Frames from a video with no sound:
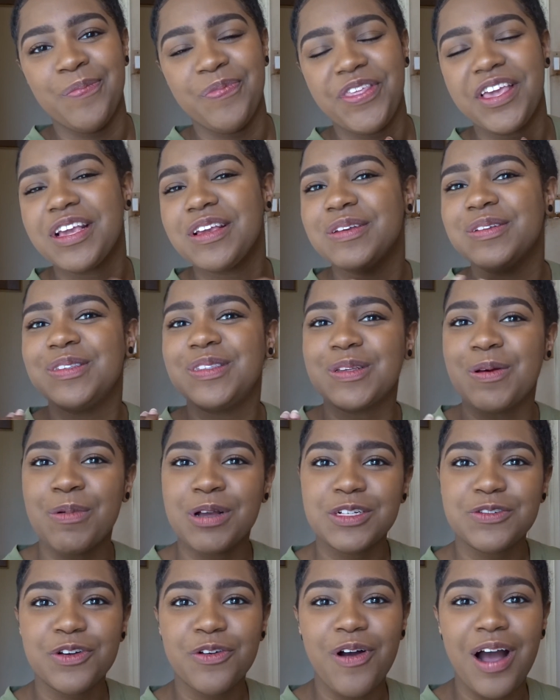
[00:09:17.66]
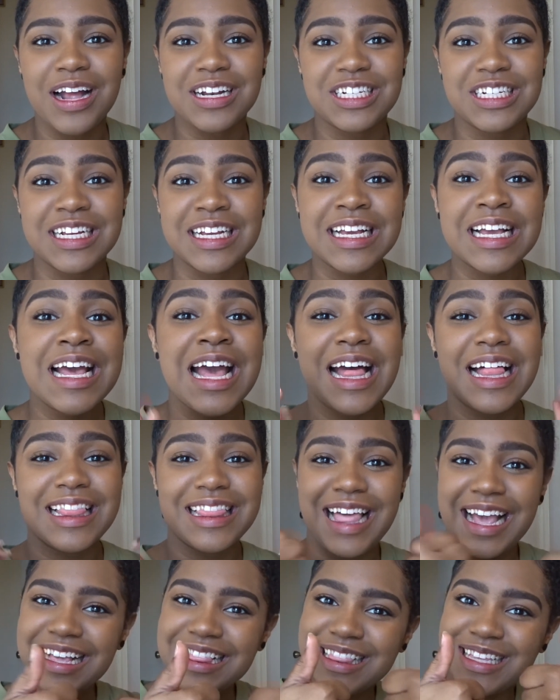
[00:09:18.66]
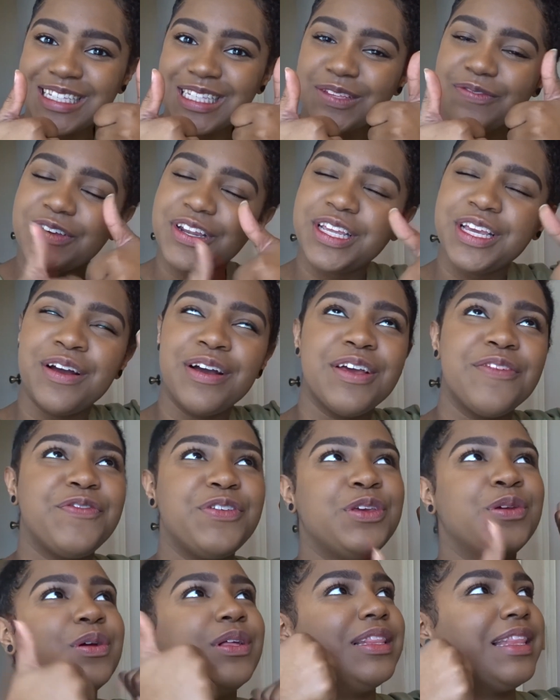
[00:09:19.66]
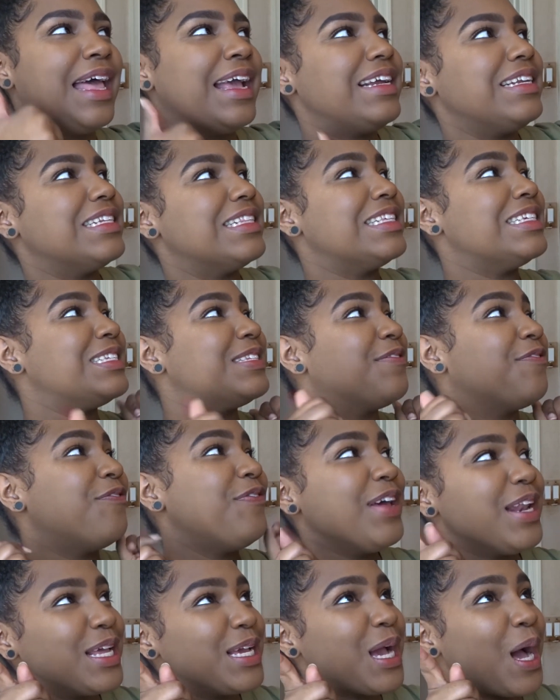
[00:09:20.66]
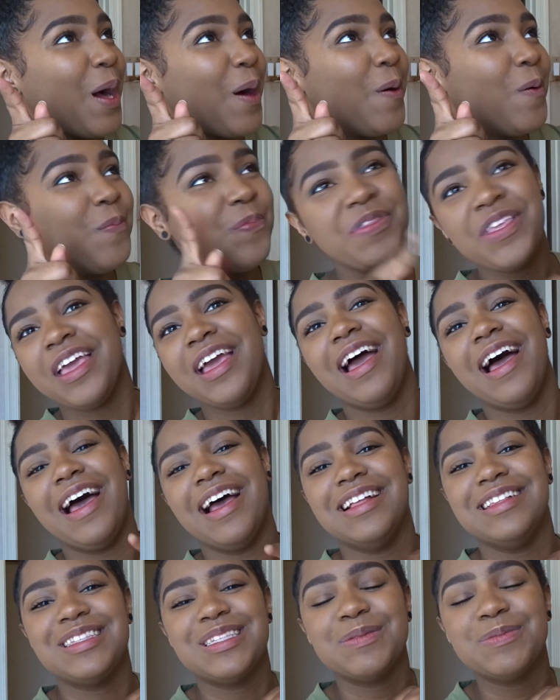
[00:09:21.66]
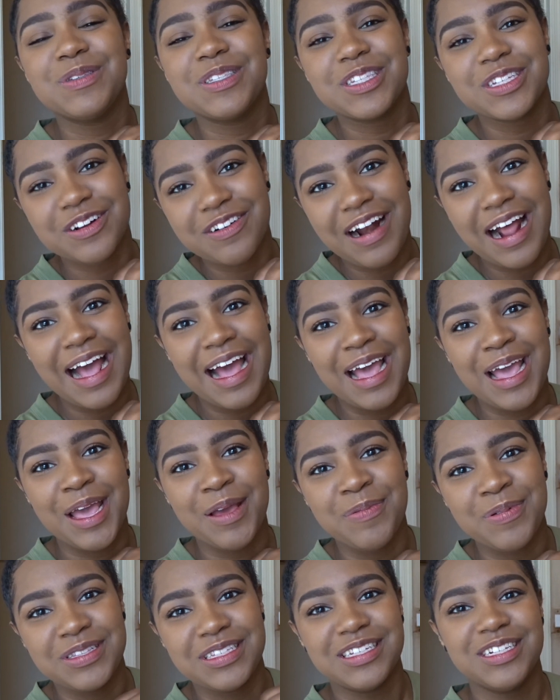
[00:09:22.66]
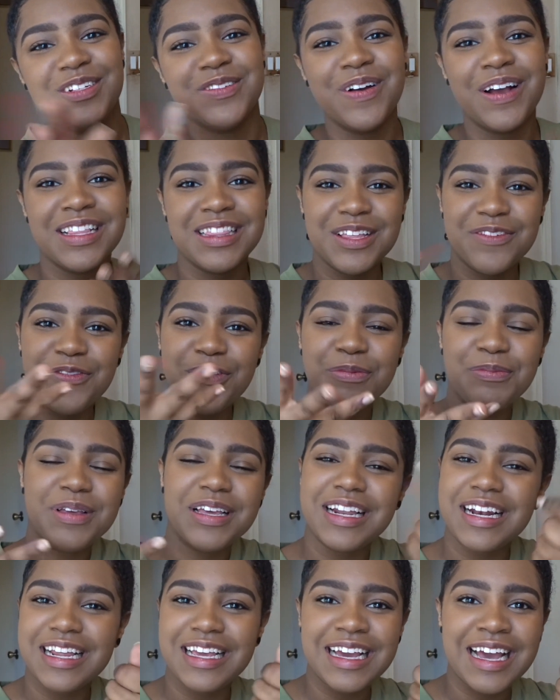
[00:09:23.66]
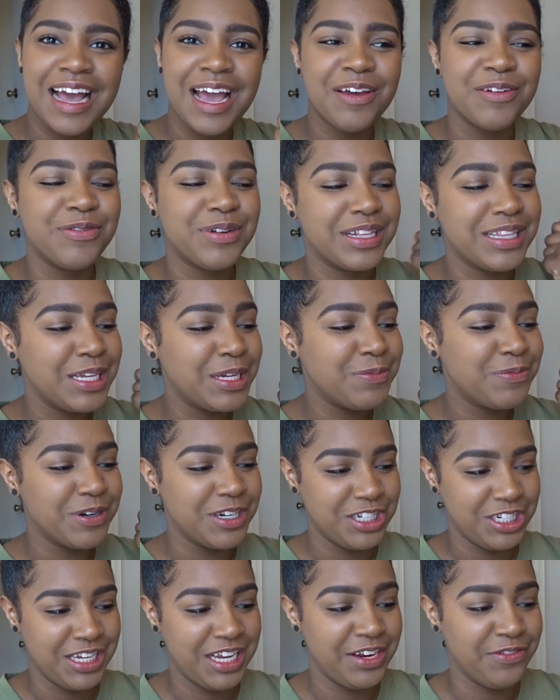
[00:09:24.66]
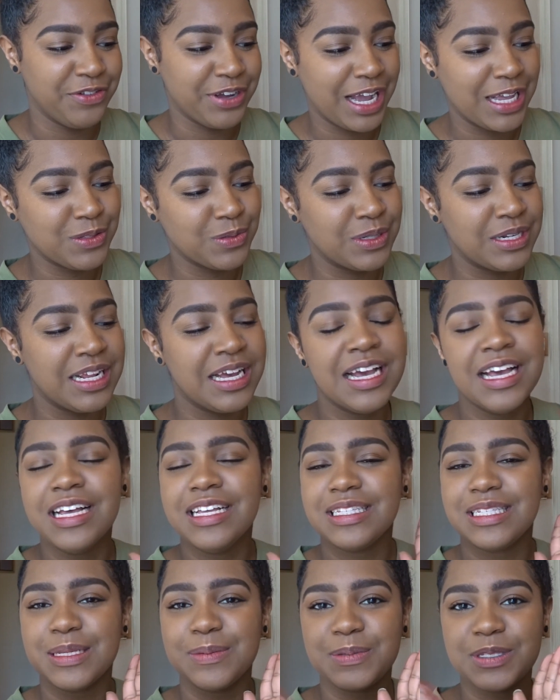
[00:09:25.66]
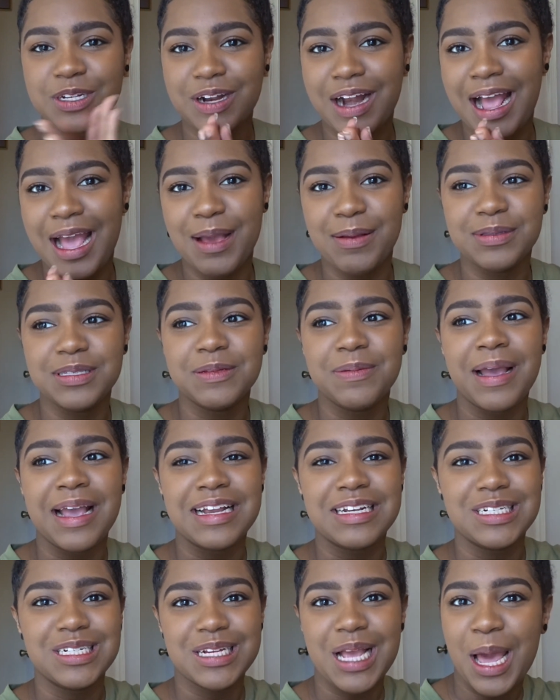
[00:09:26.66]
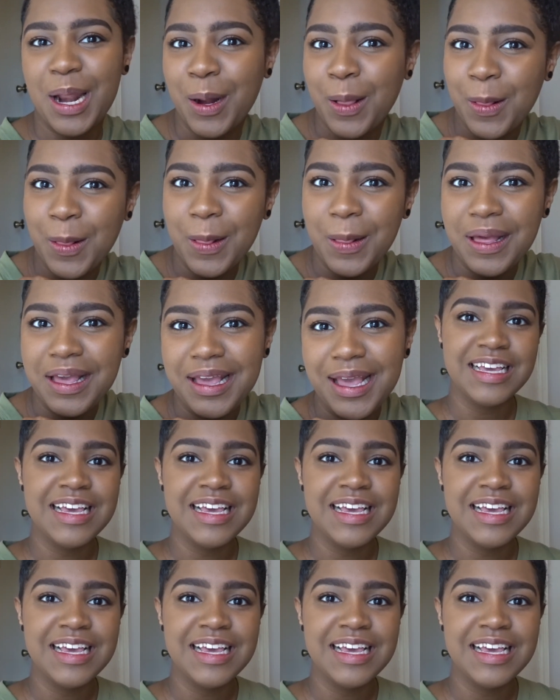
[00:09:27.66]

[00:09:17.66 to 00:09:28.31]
Thank you so much for watching. Like this video if you liked this video, and subscribe to join the familia. I'd really appreciate it if you guys would subscribe to my channel.